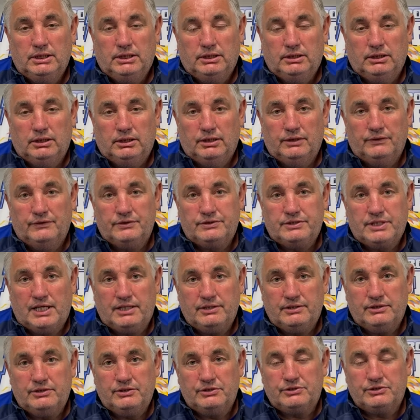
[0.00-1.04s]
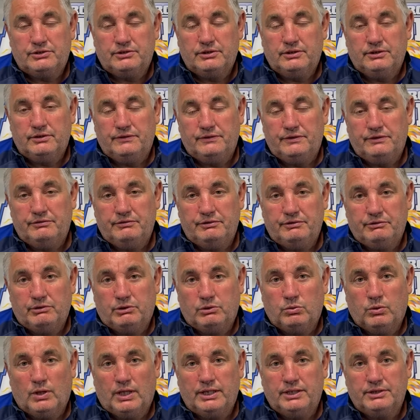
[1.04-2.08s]
the tenderness that they
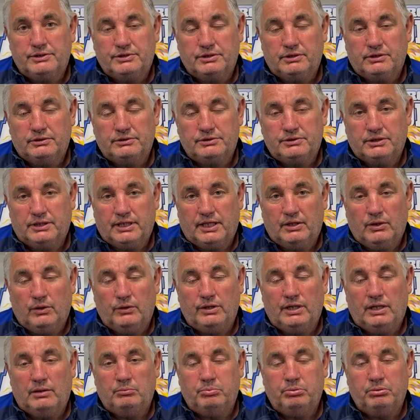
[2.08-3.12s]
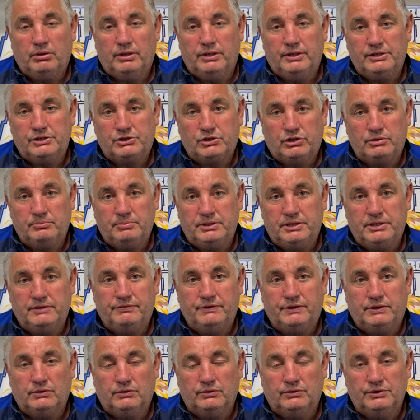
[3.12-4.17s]
require to get on that plane. It's going to be
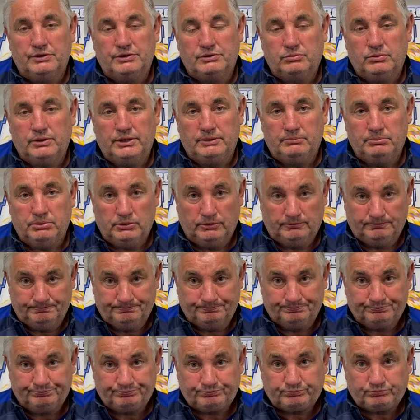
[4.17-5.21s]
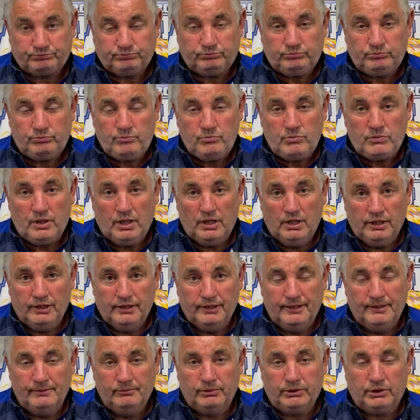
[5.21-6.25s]
difficult this week, but
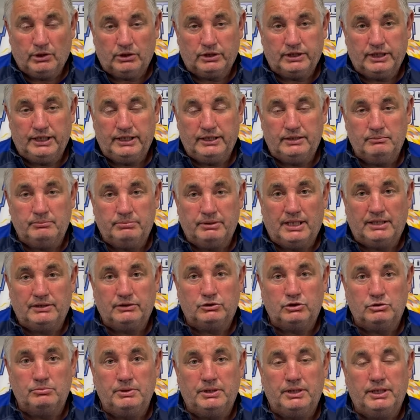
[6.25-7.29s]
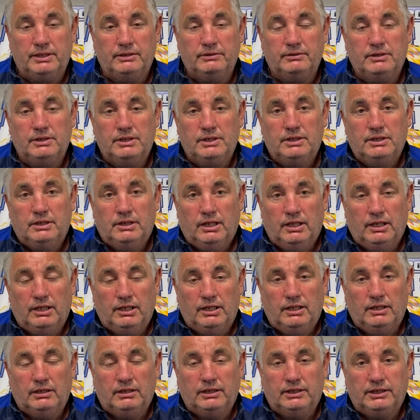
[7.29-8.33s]
we've got Keane and Brand coming in.
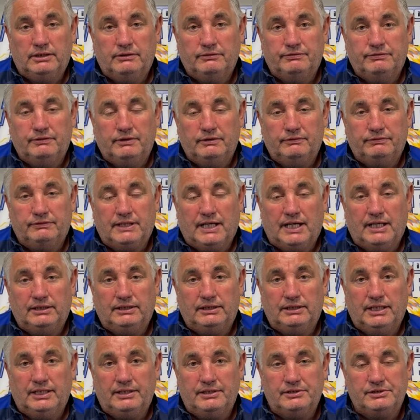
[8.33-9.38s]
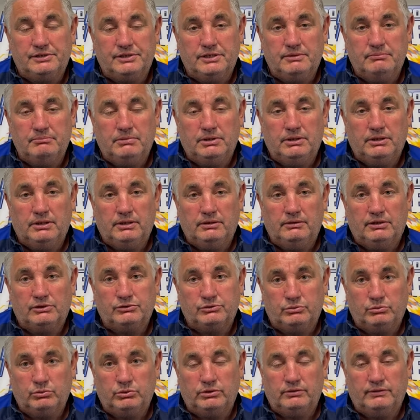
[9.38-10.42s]
Lee have kindly lent us him, or else
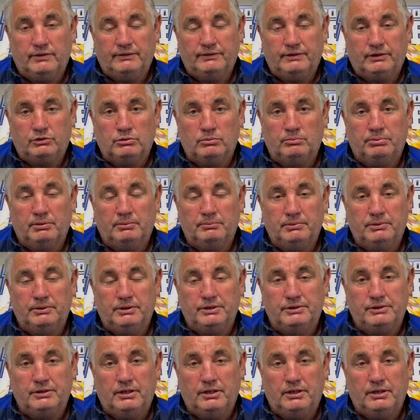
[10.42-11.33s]
we wouldn't have had a complement